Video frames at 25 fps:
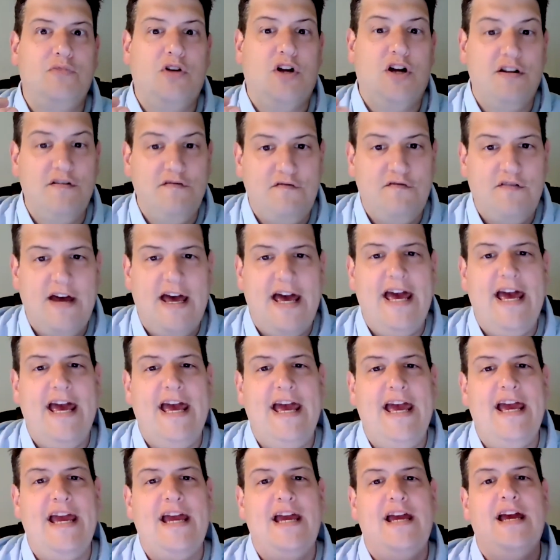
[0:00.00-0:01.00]

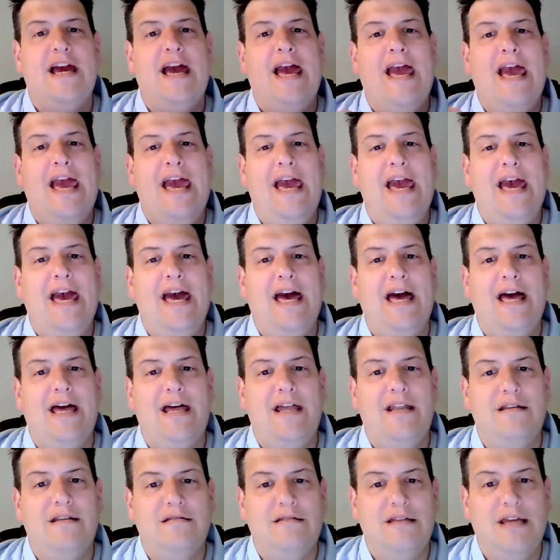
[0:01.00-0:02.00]
convey
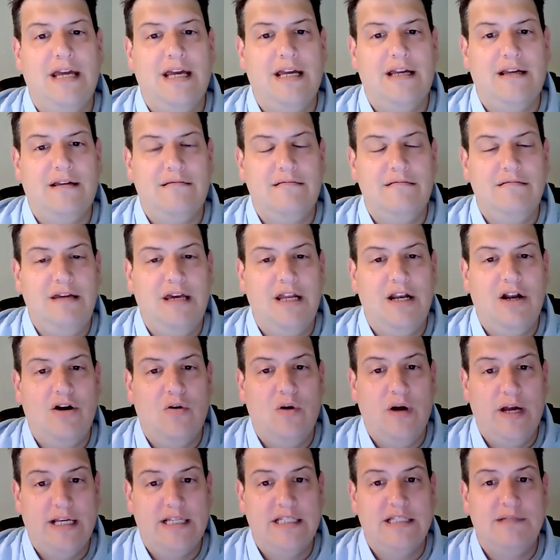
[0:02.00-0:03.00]
and, you know,
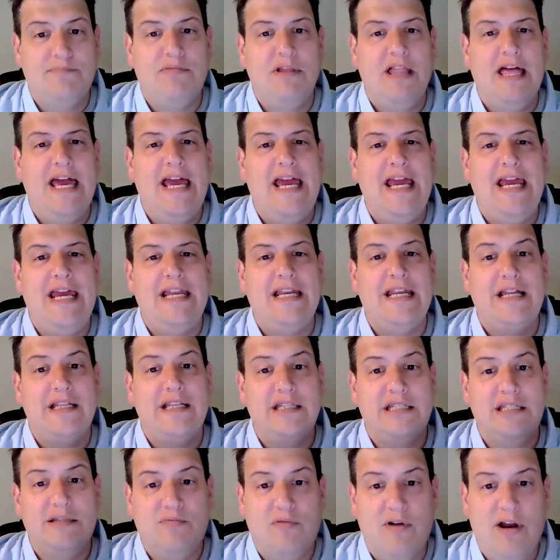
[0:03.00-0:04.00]
explain and
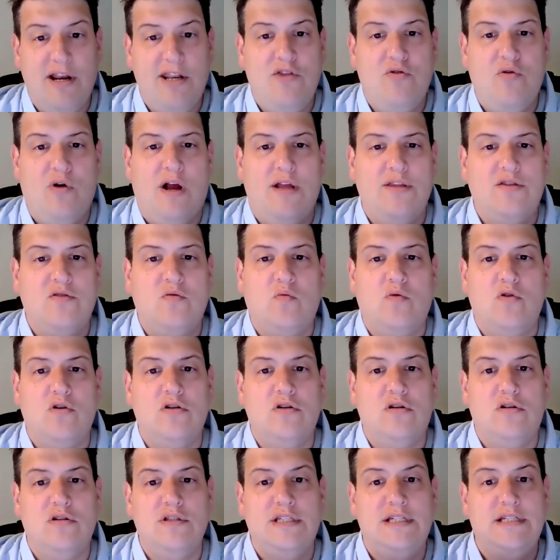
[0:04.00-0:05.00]
spread throughout the
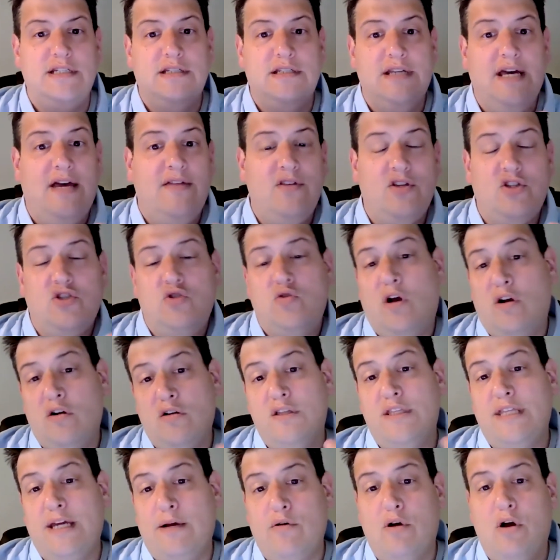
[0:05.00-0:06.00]
world, and the struggle
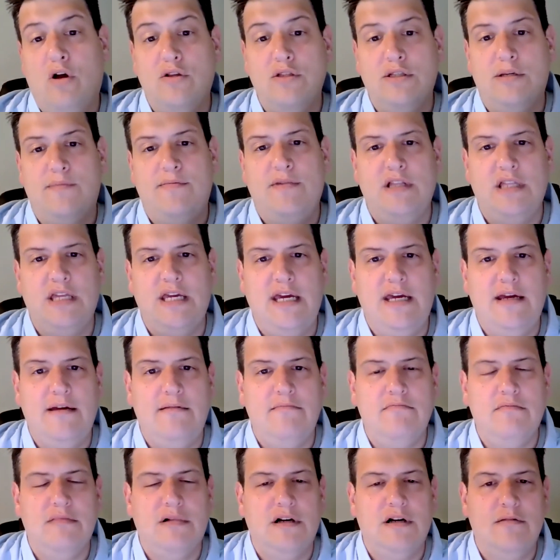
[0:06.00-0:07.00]
that they were ultimately
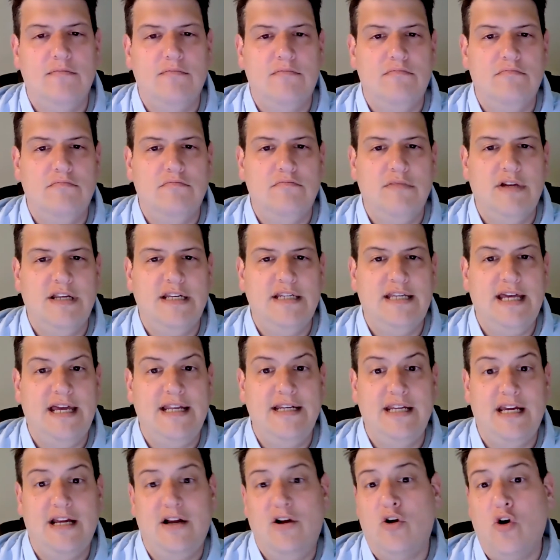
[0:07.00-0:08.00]

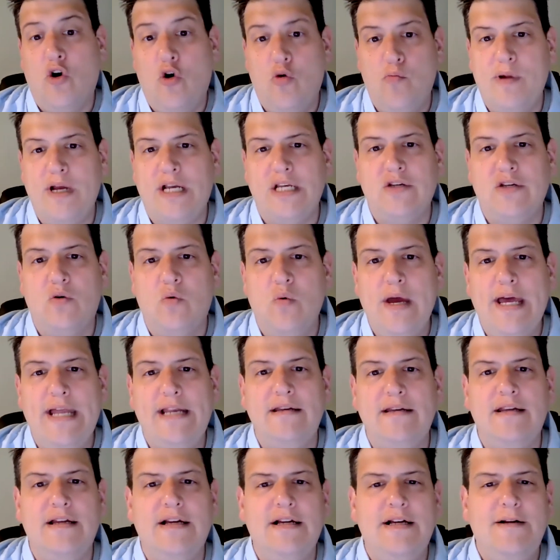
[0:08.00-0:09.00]
intending or hoping to
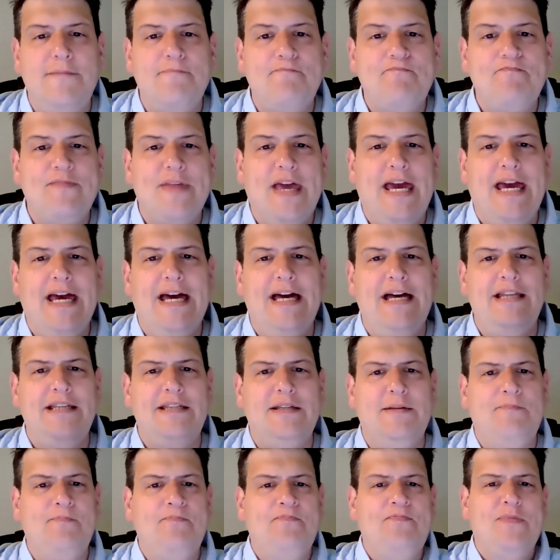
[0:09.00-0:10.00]
win.
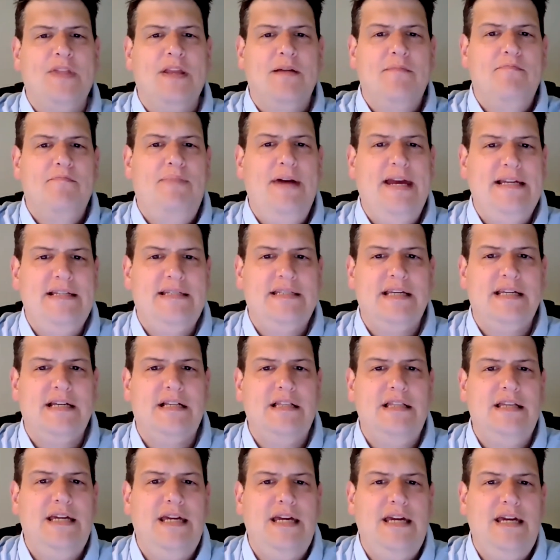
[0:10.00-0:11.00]
And
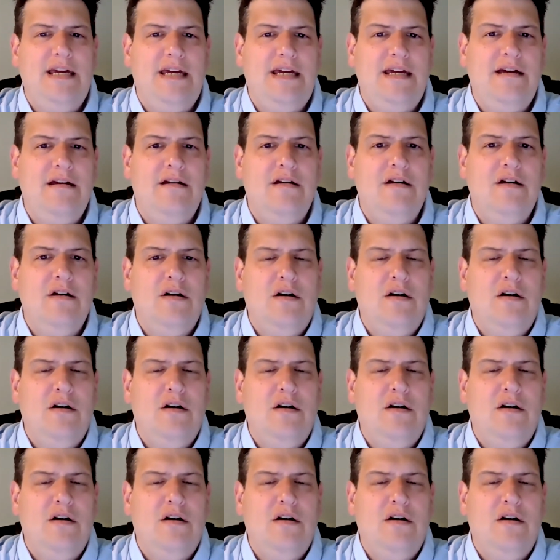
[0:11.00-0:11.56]
basically